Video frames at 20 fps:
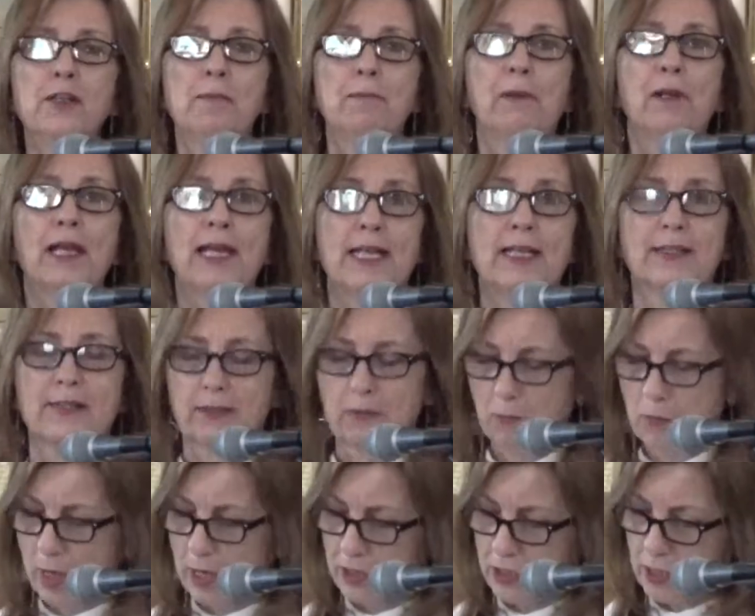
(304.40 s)
good place
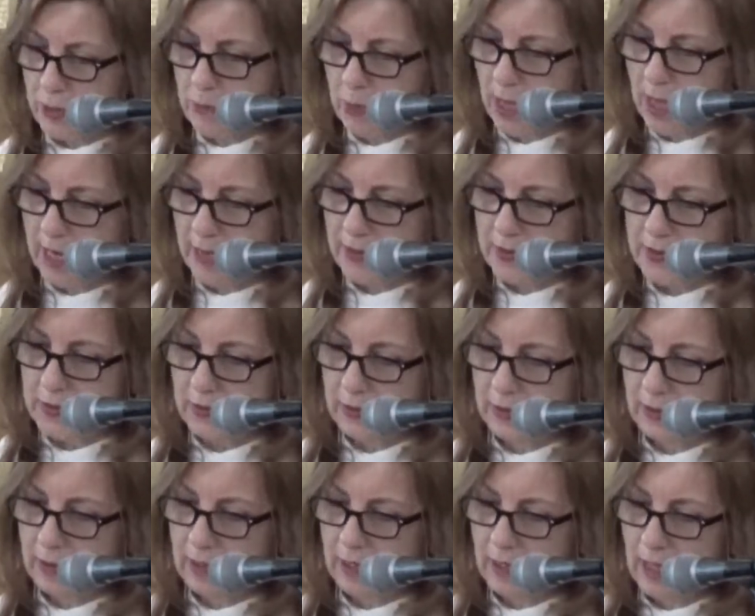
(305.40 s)
where she was.
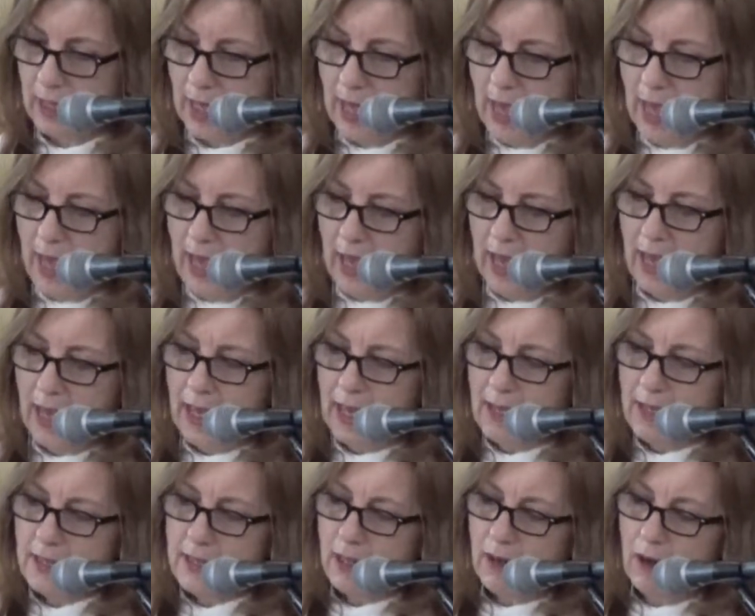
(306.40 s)

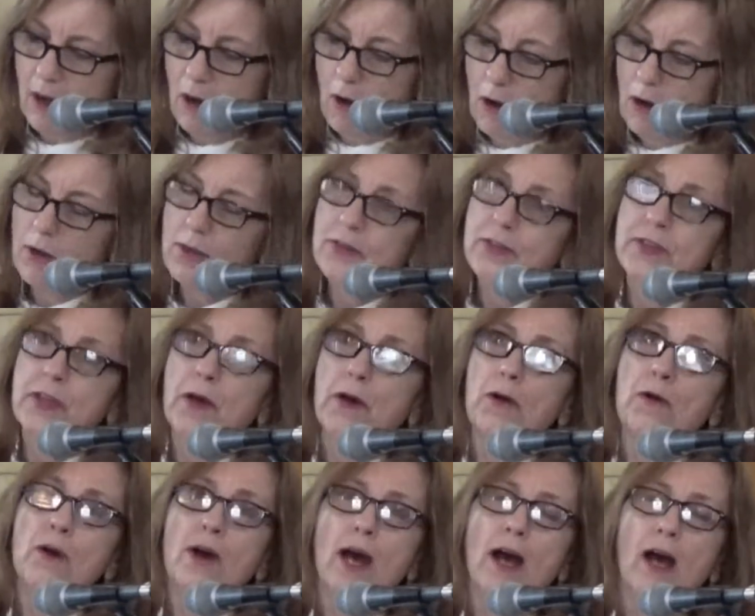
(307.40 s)
And
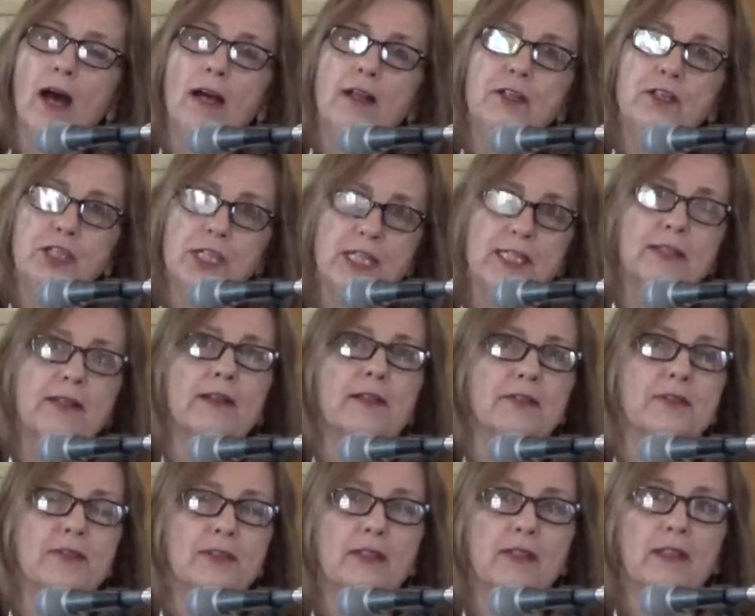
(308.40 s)
also,
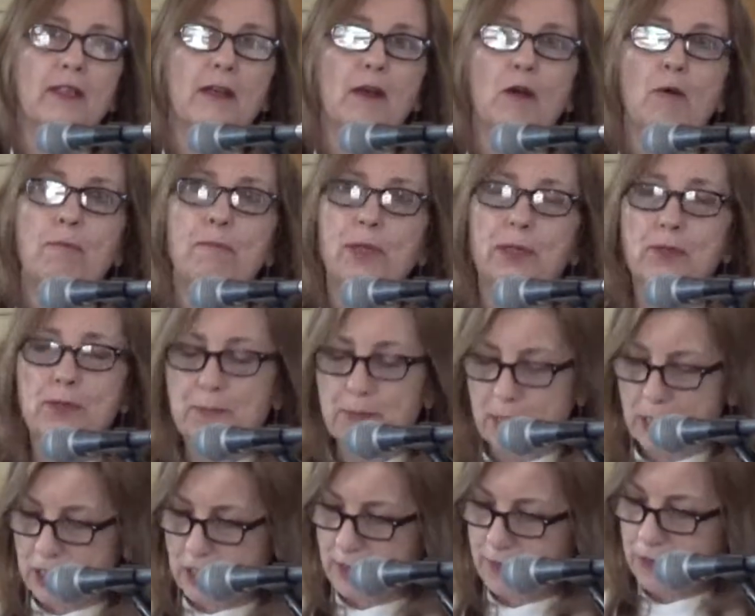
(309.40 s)
Jesus builds
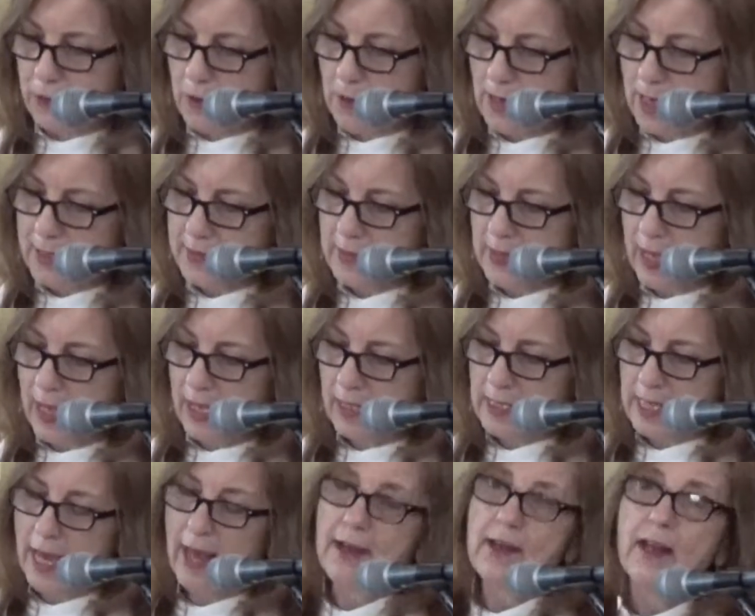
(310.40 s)
bridges for us.
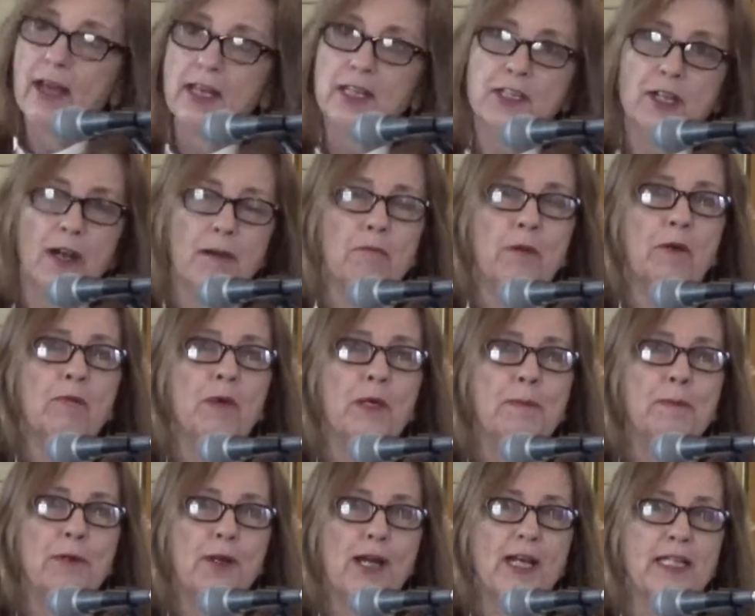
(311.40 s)
And at nighttime when we
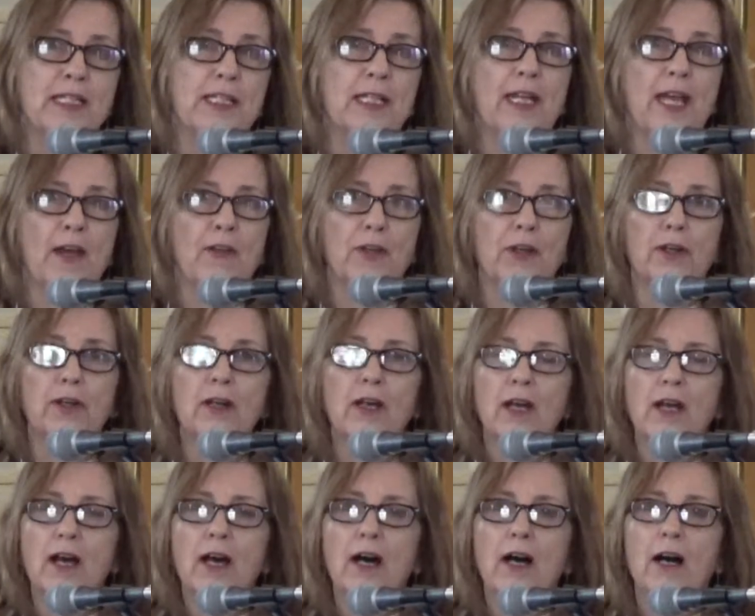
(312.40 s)
pray
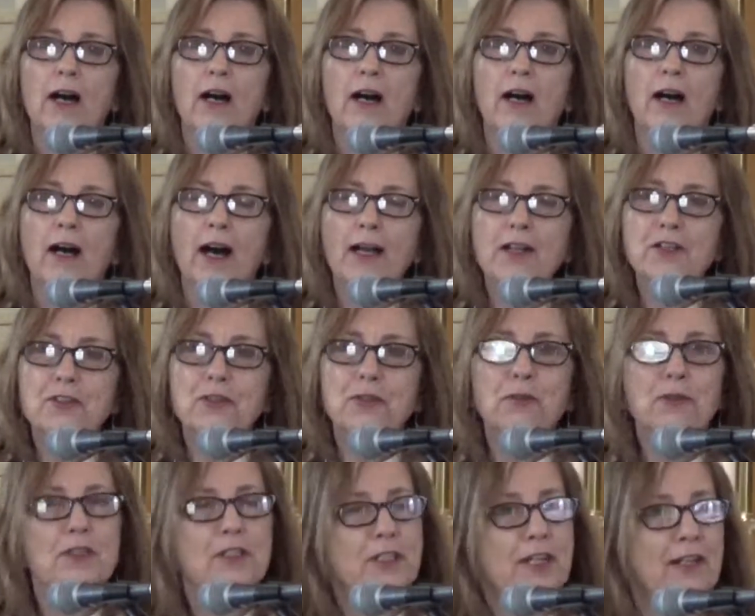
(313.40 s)
together, I just
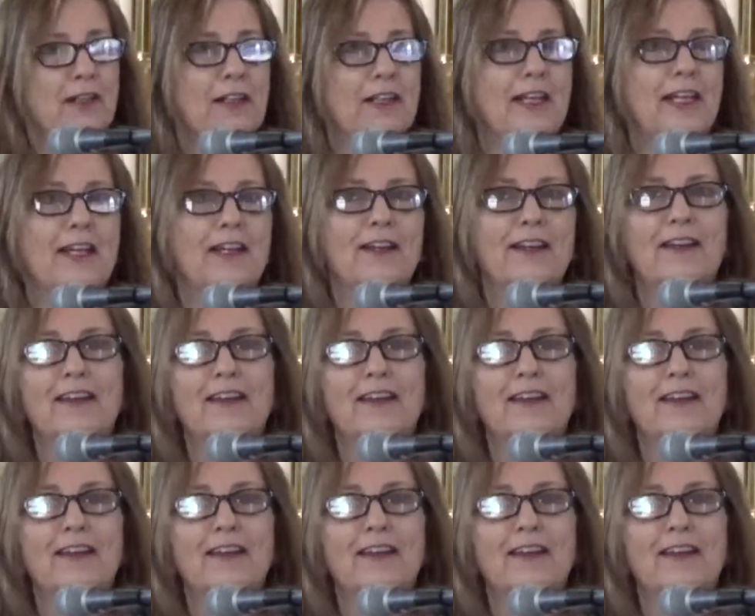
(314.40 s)
sort of gently